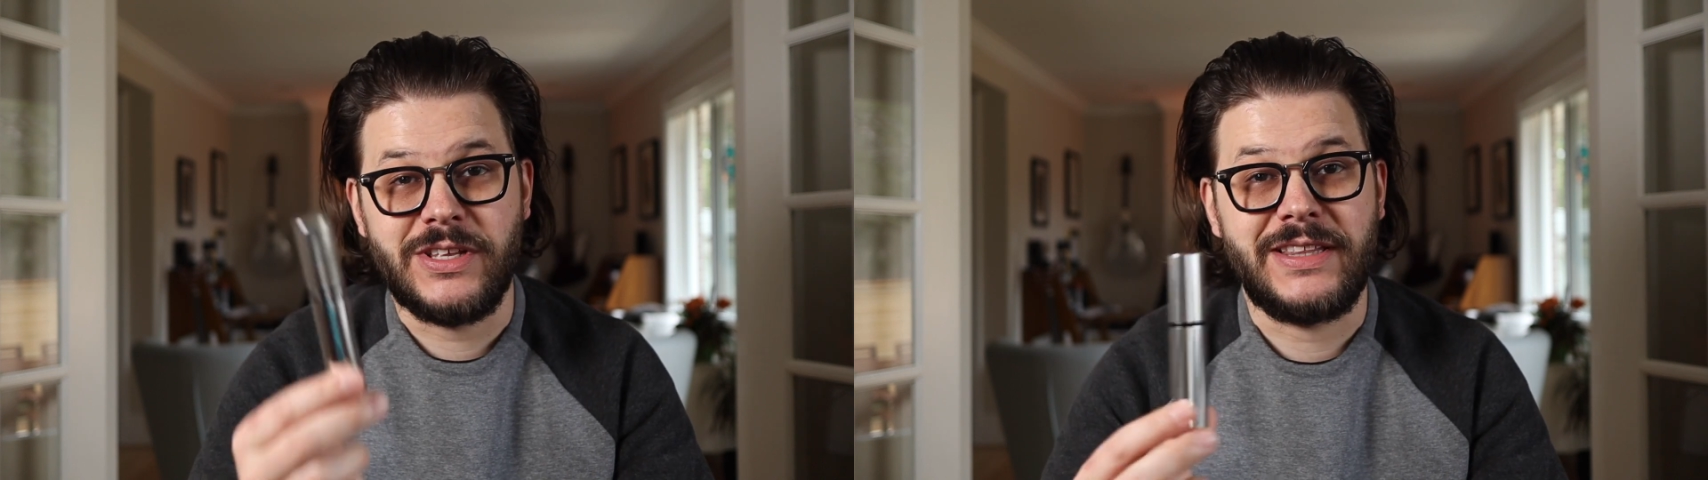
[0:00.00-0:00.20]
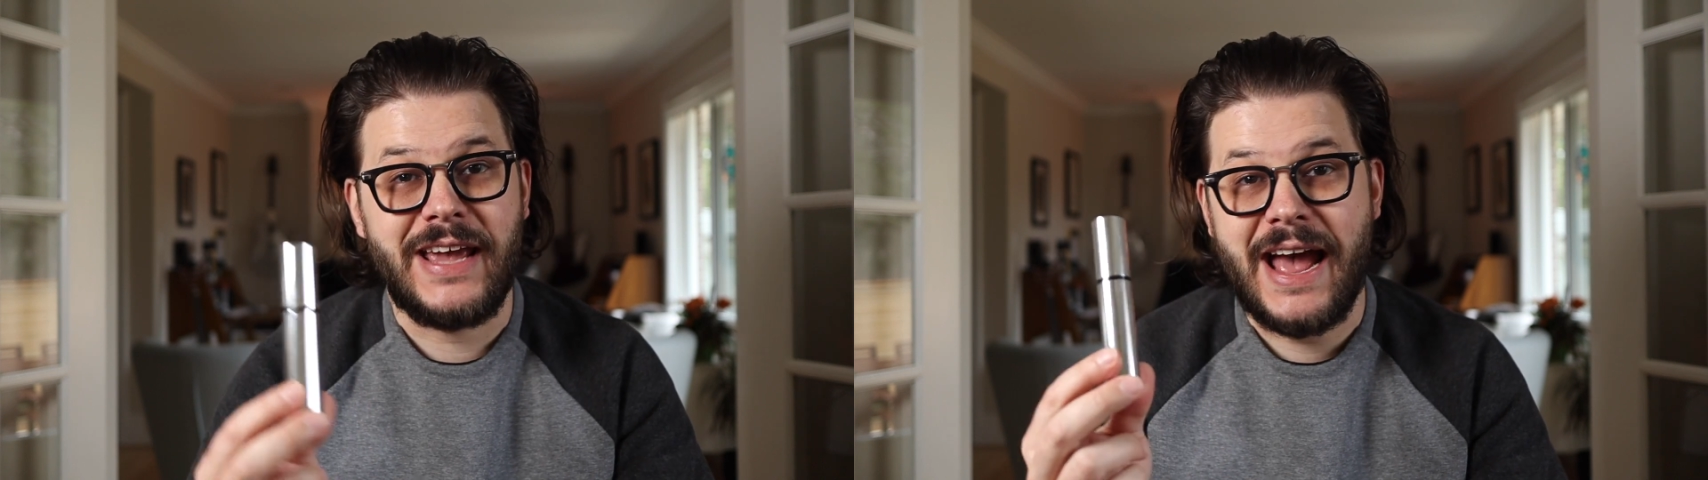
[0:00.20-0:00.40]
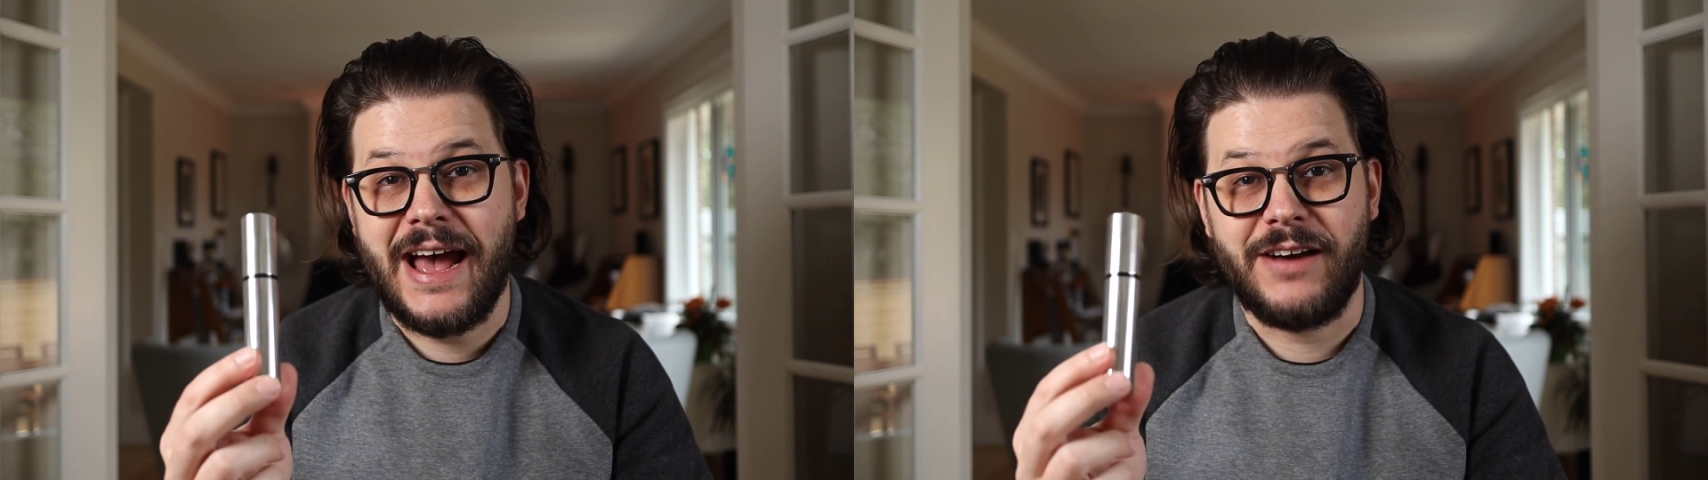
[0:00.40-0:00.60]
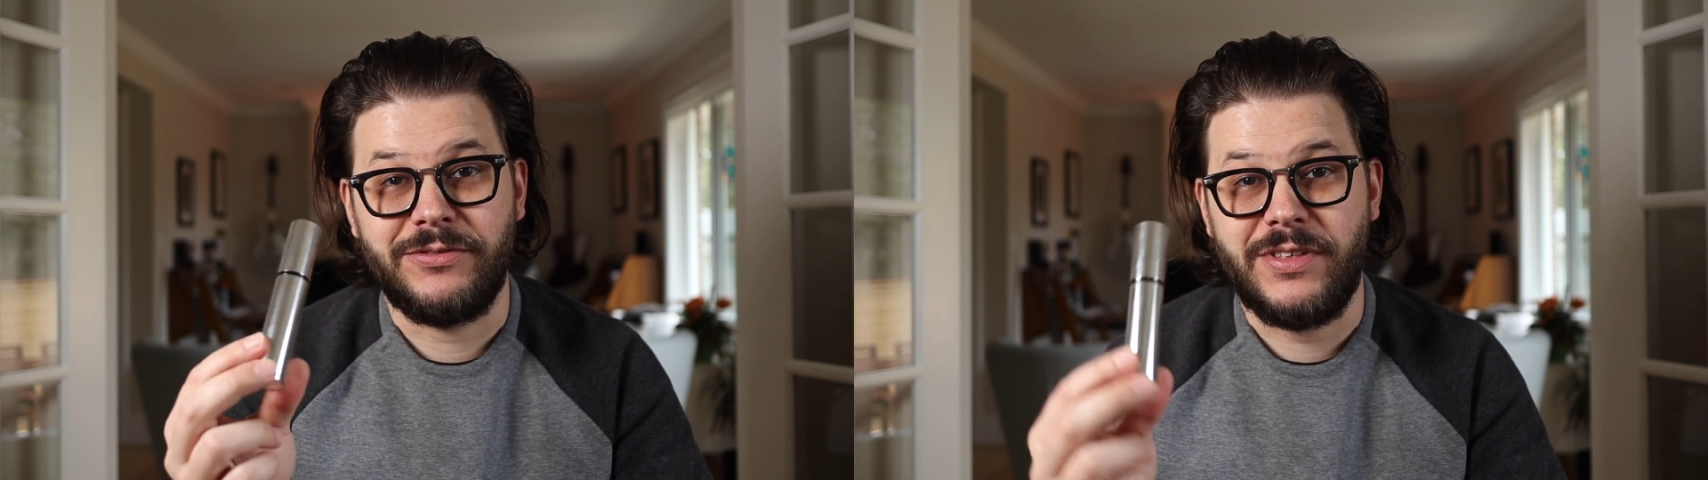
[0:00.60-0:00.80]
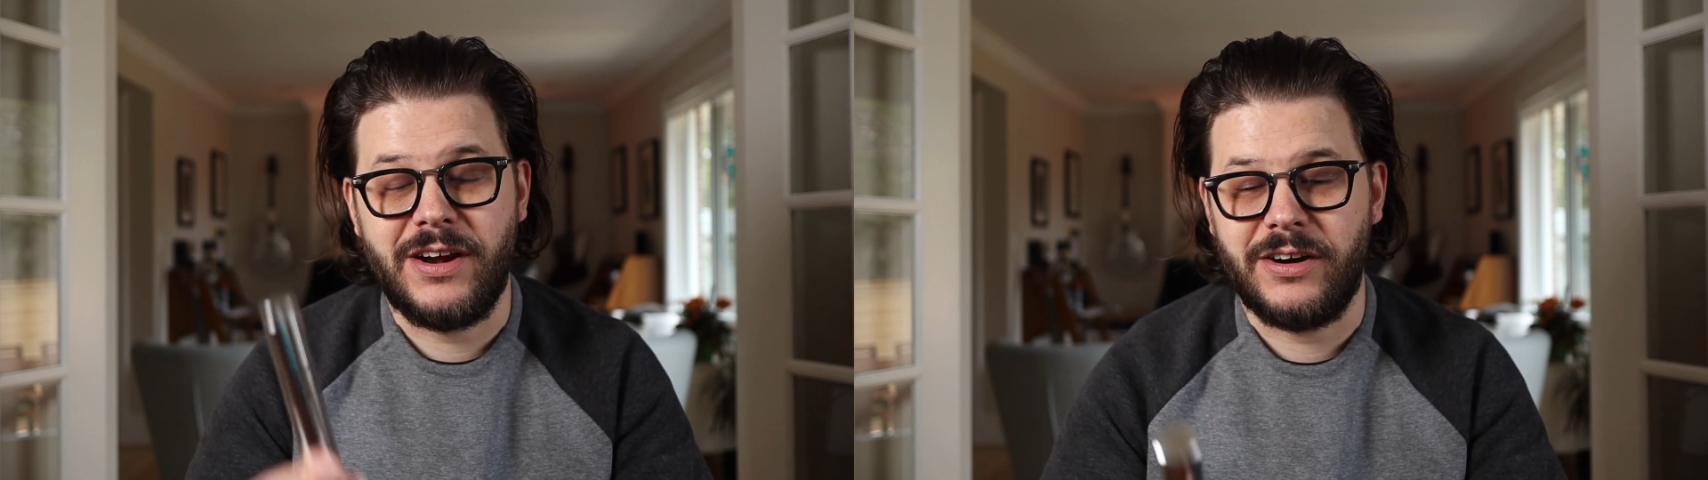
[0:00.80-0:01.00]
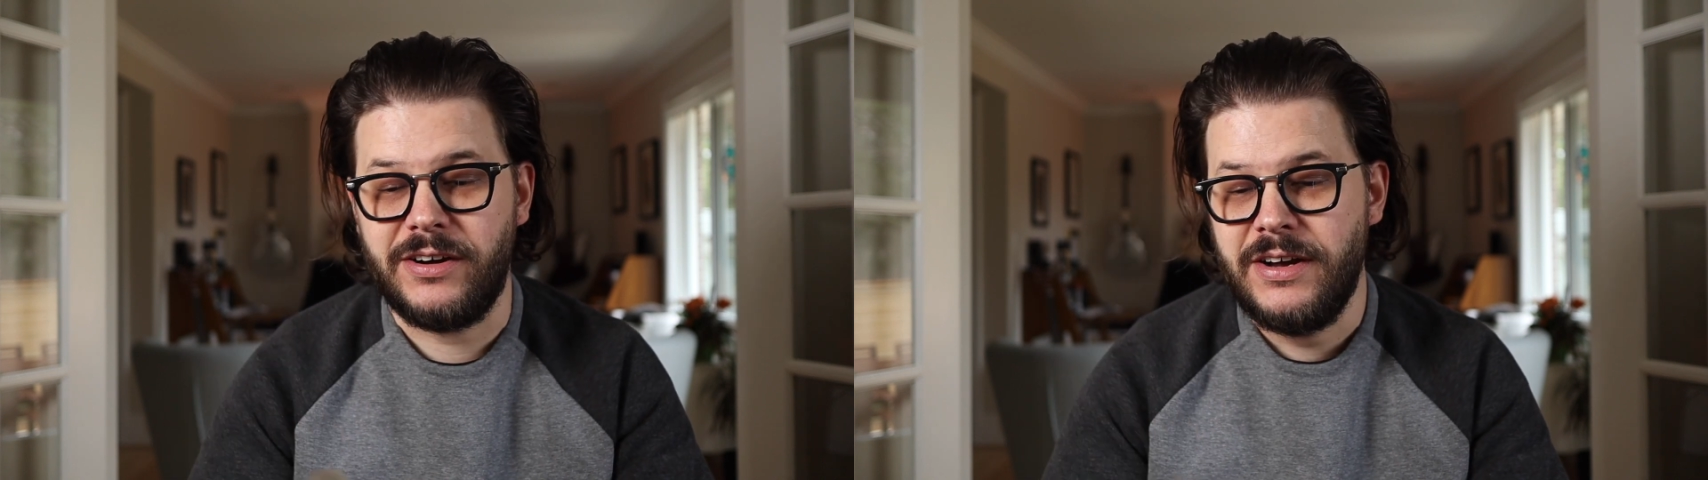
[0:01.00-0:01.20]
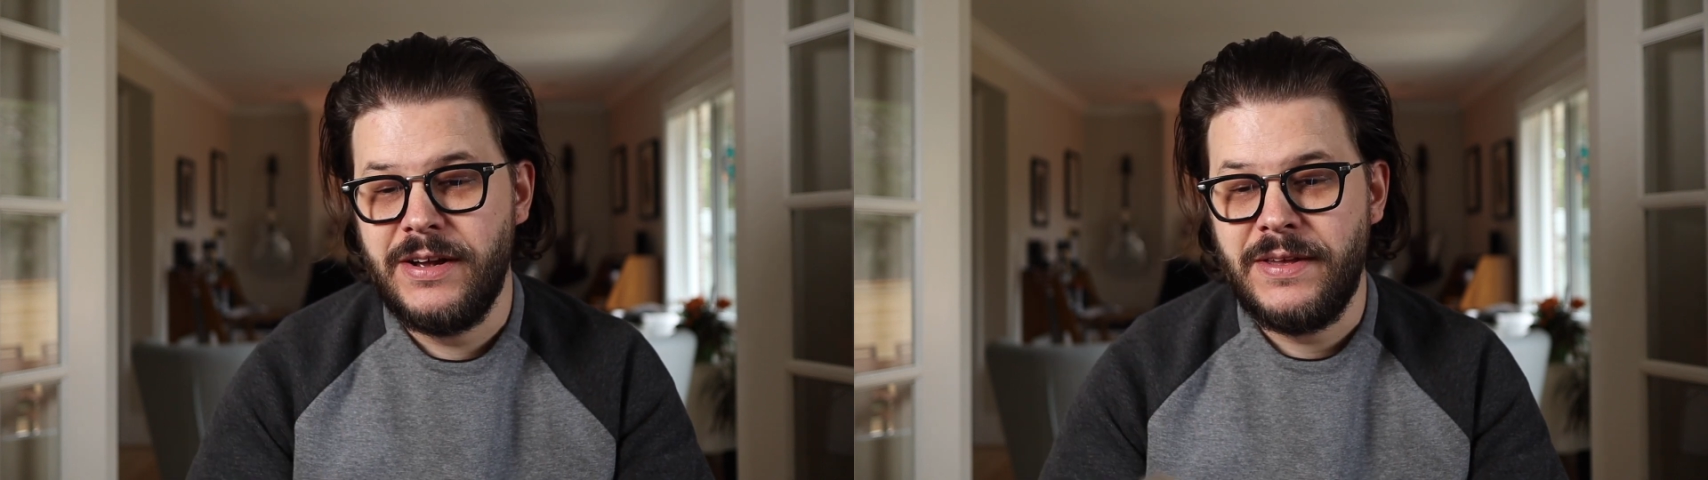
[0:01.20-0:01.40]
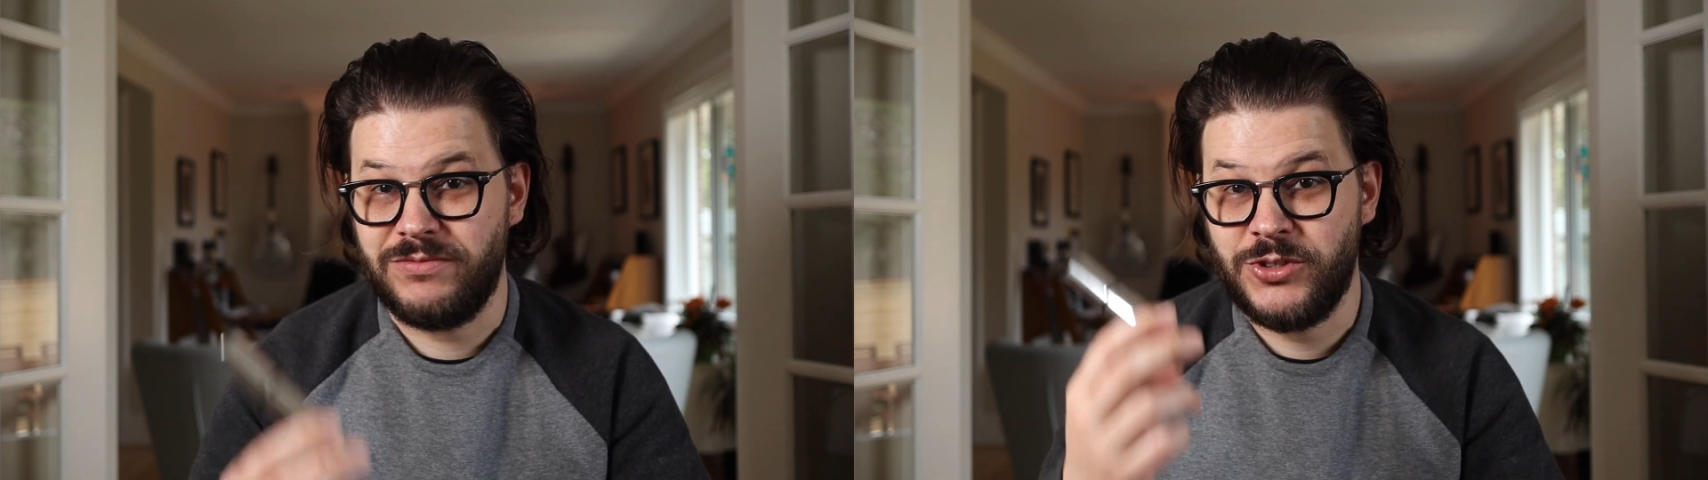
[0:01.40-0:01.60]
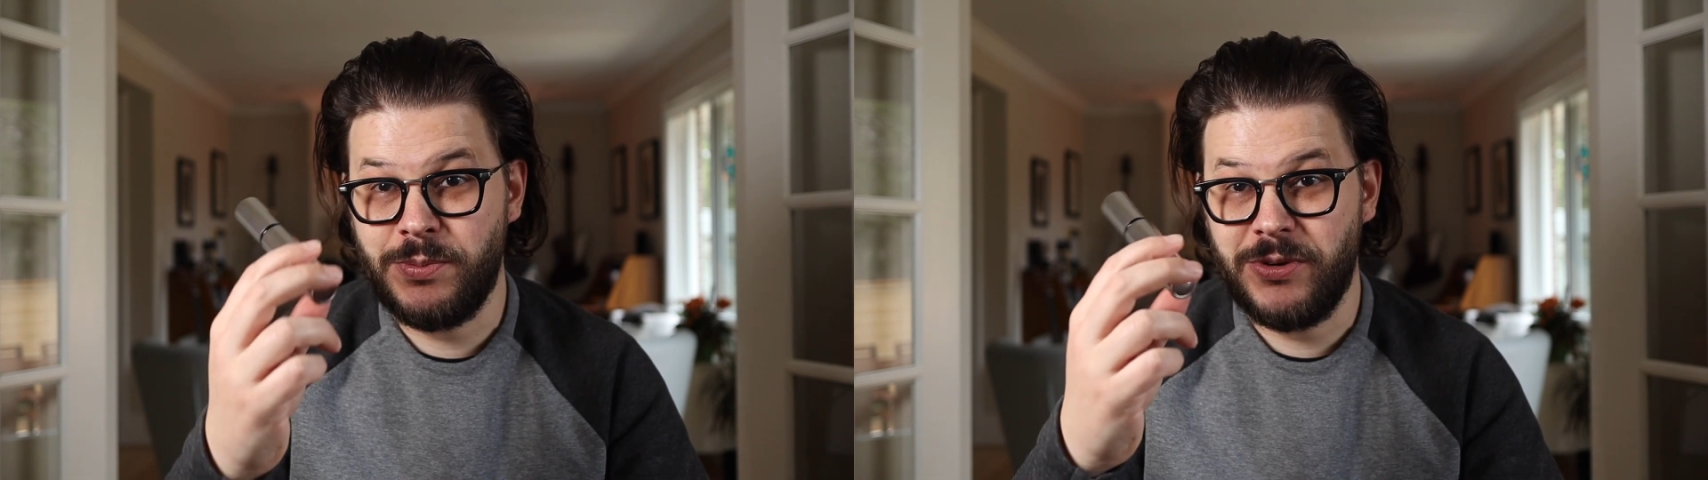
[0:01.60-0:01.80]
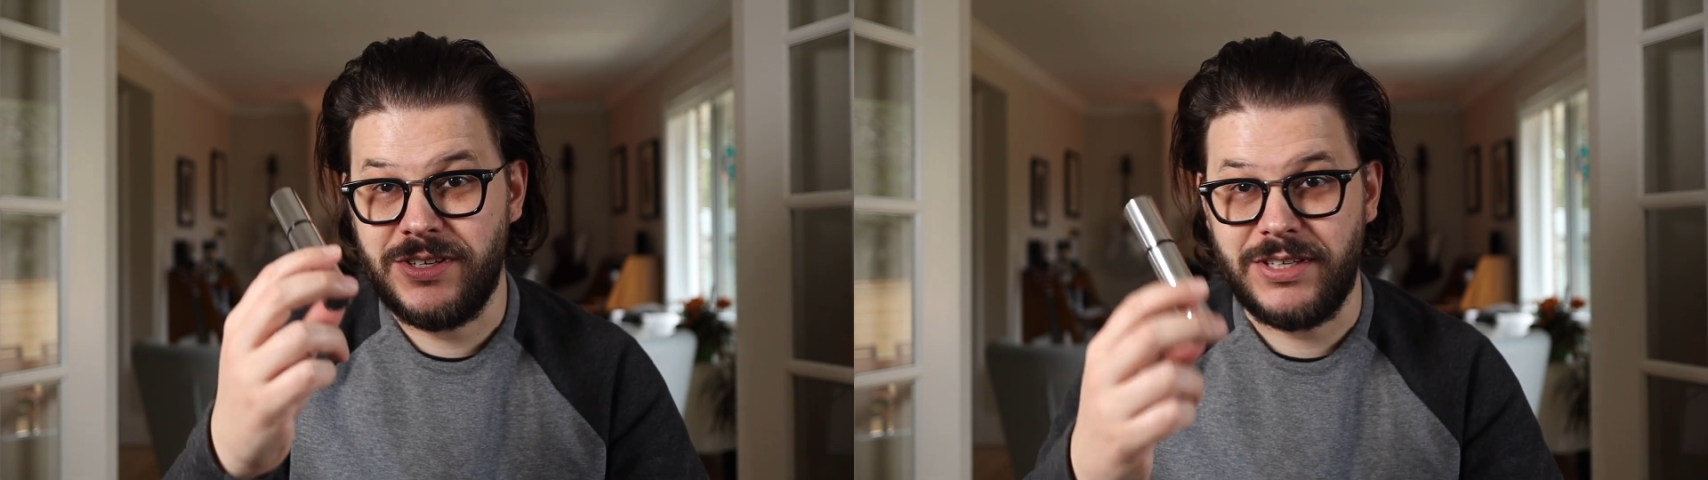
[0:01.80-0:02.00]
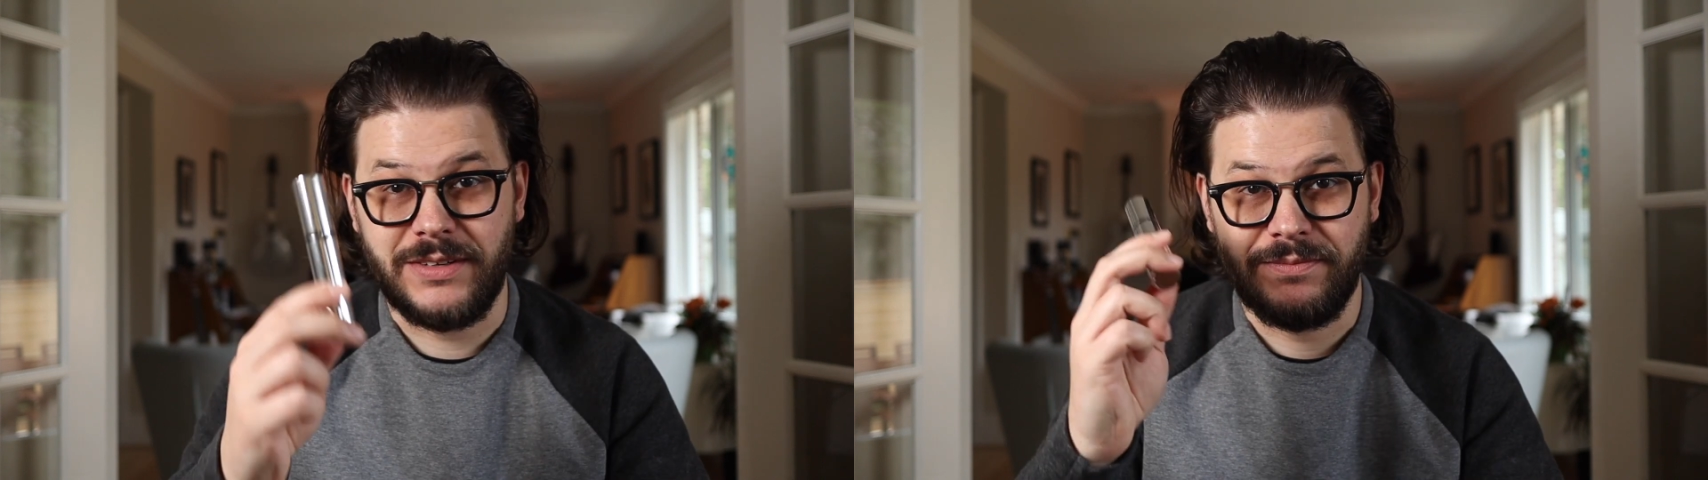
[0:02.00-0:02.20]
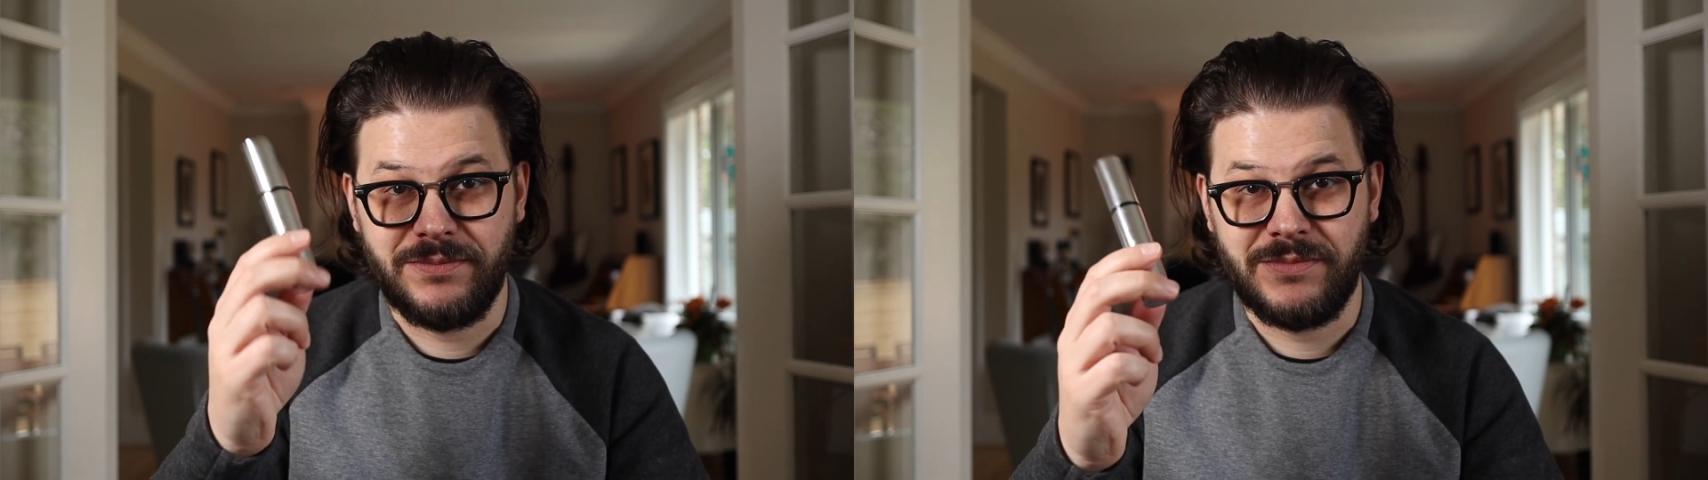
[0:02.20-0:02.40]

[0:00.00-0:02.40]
that they have there. Super easy.